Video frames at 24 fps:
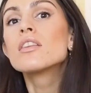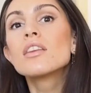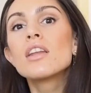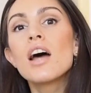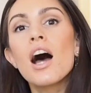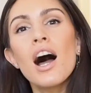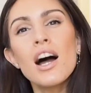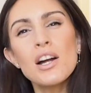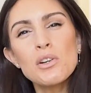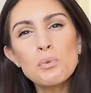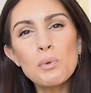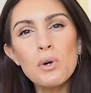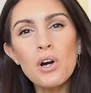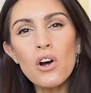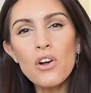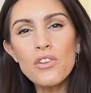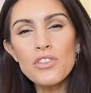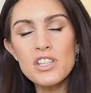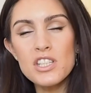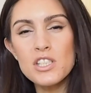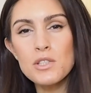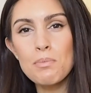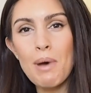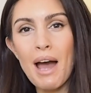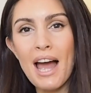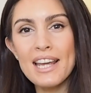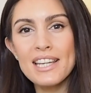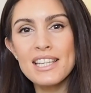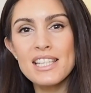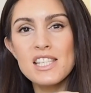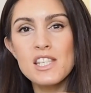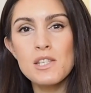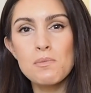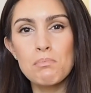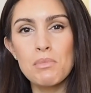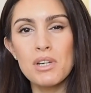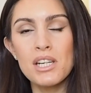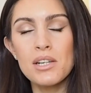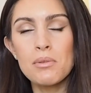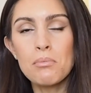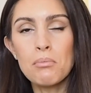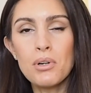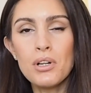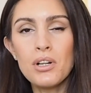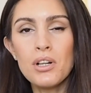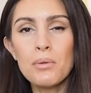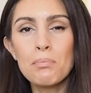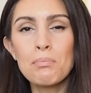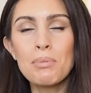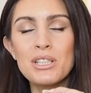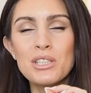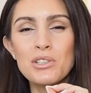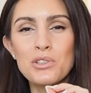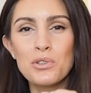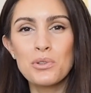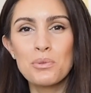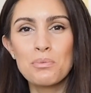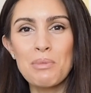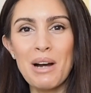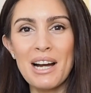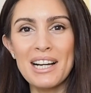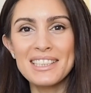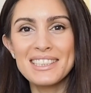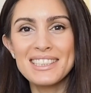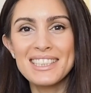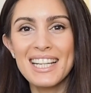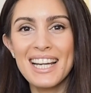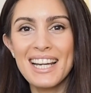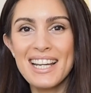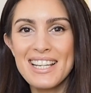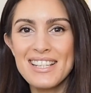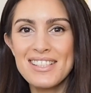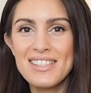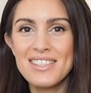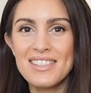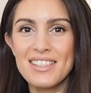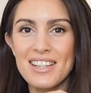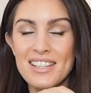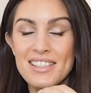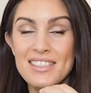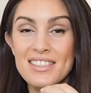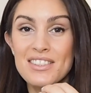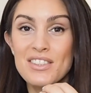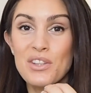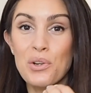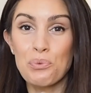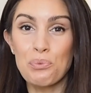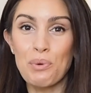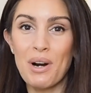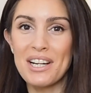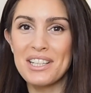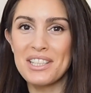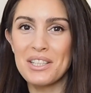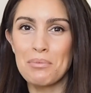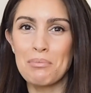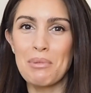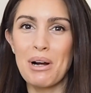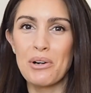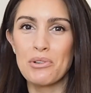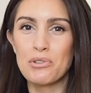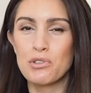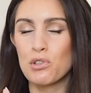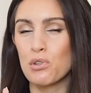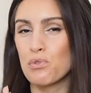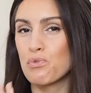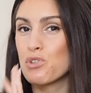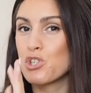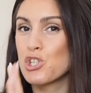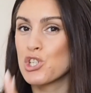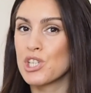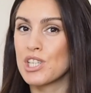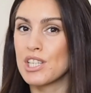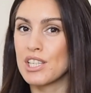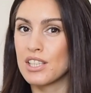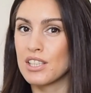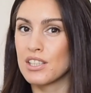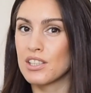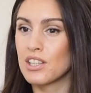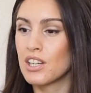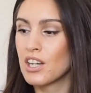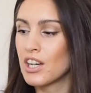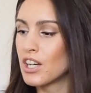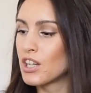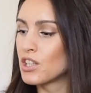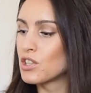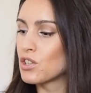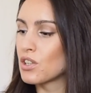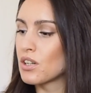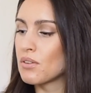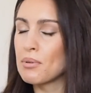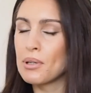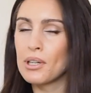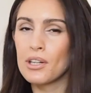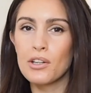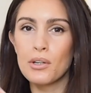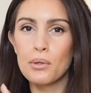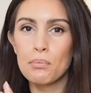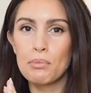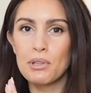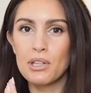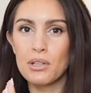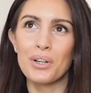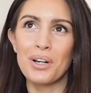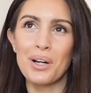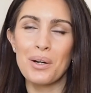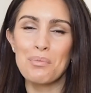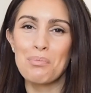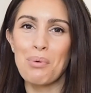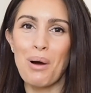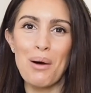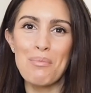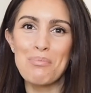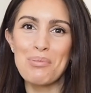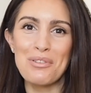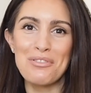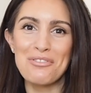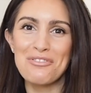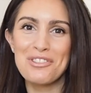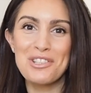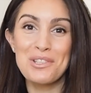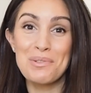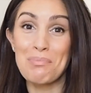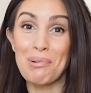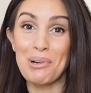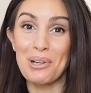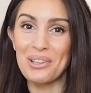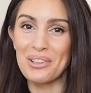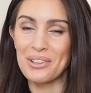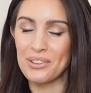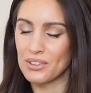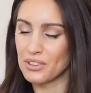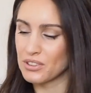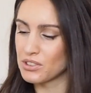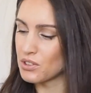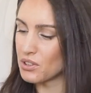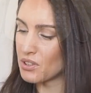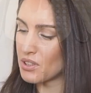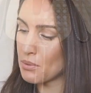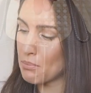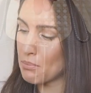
The hardware on this bag is minimal, but to my taste, it's the right amount of sheen to give a little bit of a pop of sparkle to the